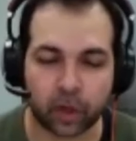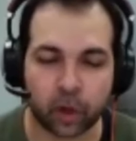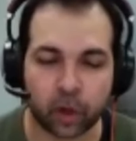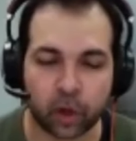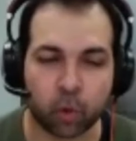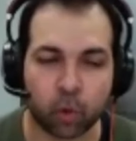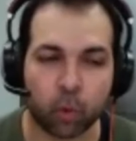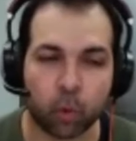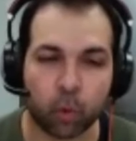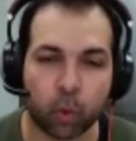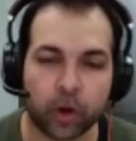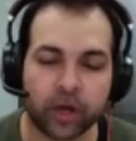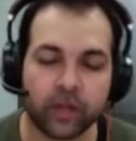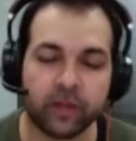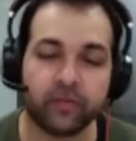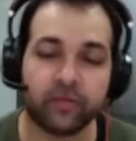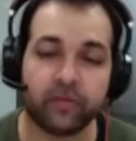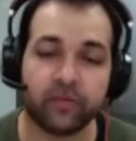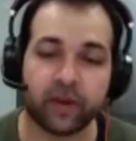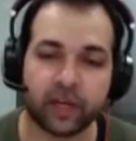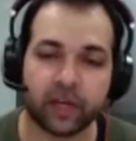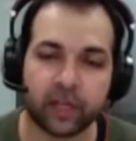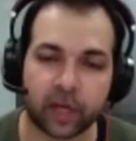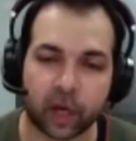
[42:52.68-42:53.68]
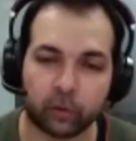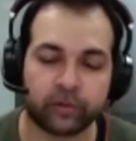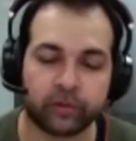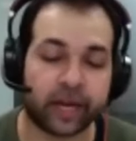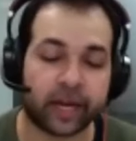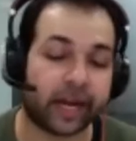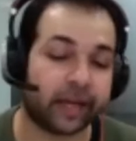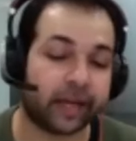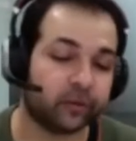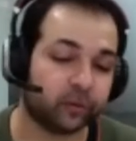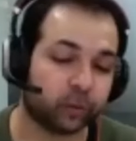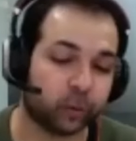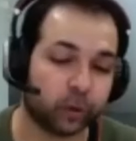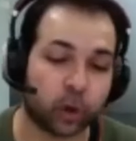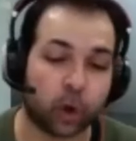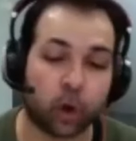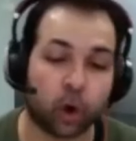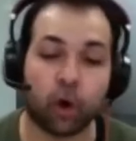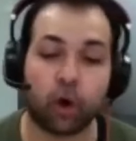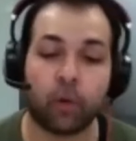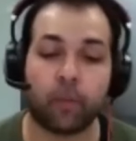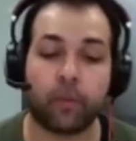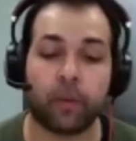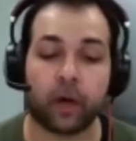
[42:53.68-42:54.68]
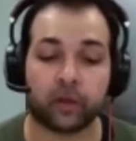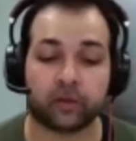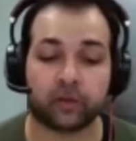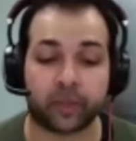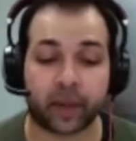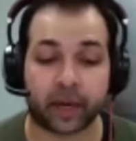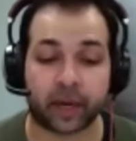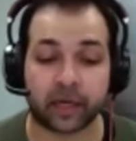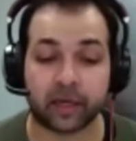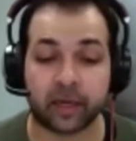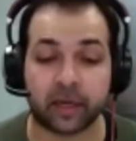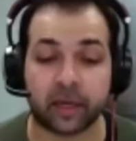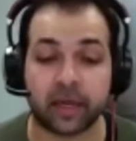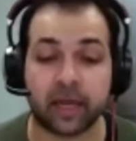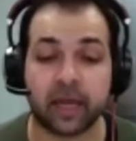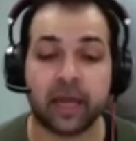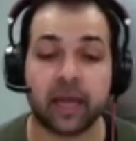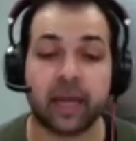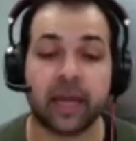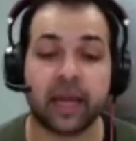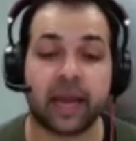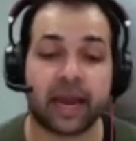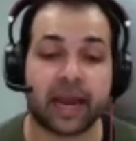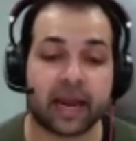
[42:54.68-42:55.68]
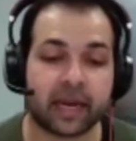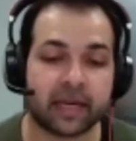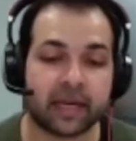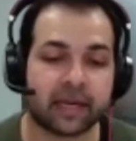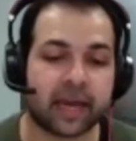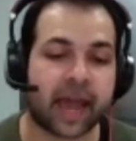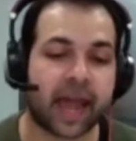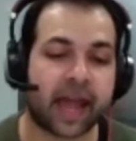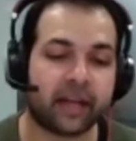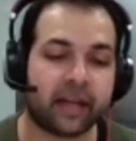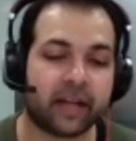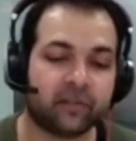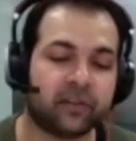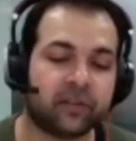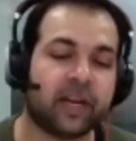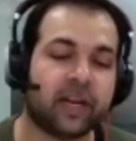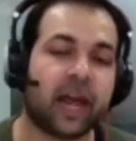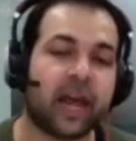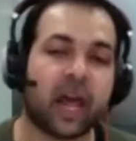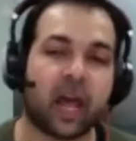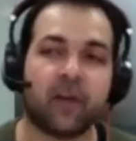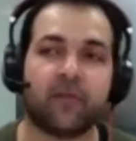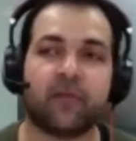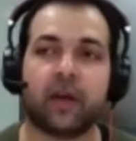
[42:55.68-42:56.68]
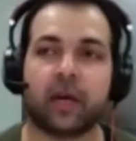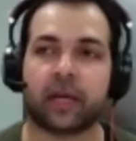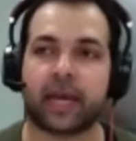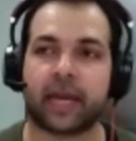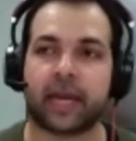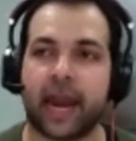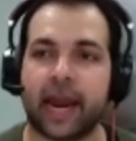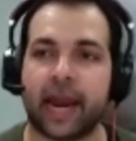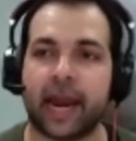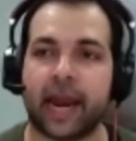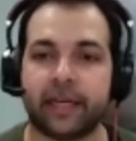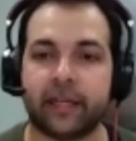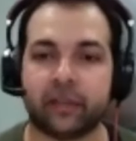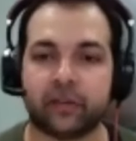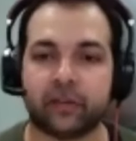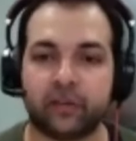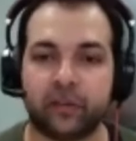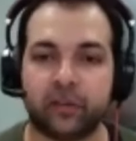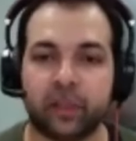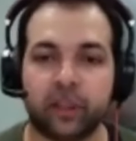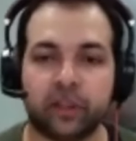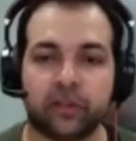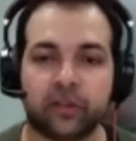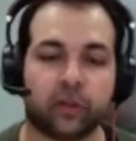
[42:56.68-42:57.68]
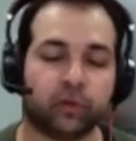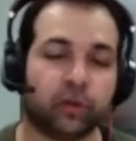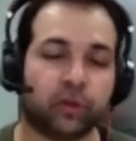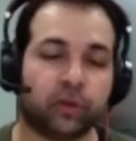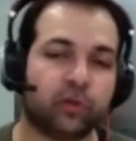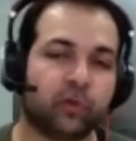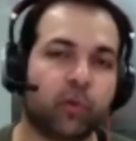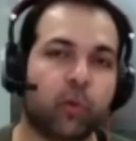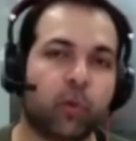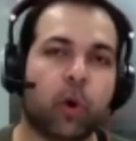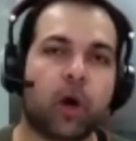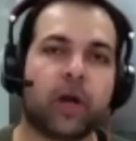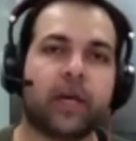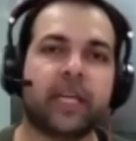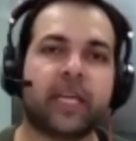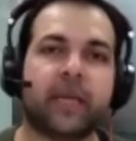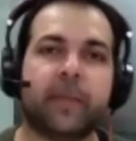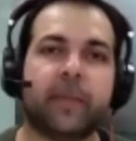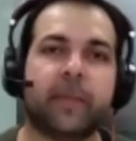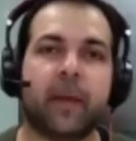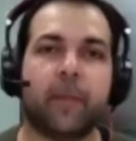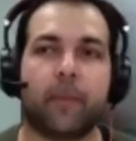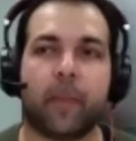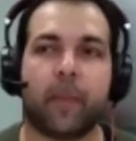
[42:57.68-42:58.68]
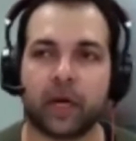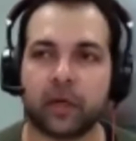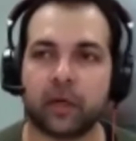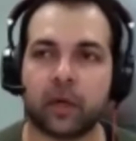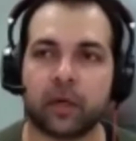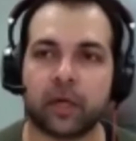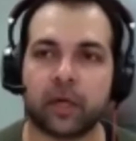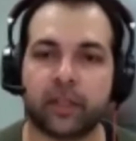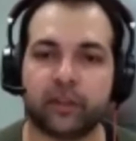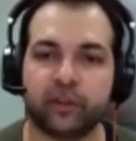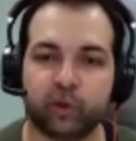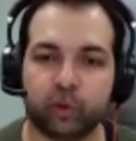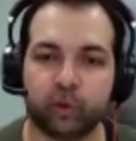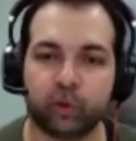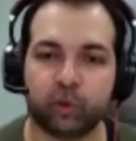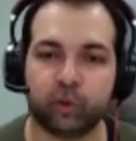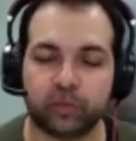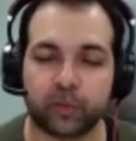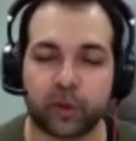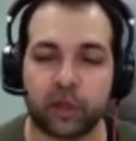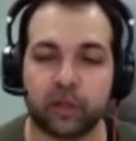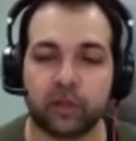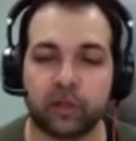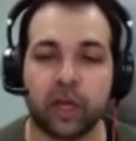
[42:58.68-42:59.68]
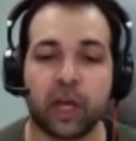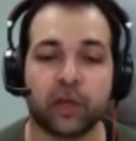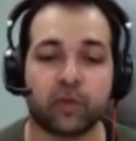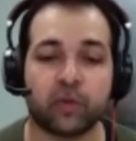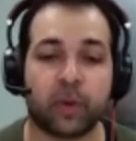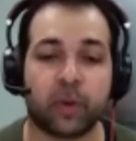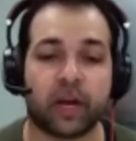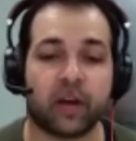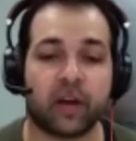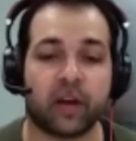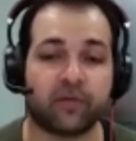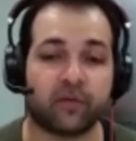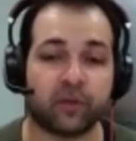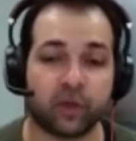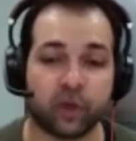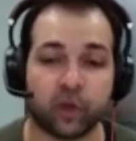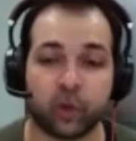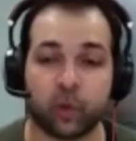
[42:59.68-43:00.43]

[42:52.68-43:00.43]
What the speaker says: with videos, as with all prospecting, it has to have a cadence. So just one email might not get you a response. You might have to do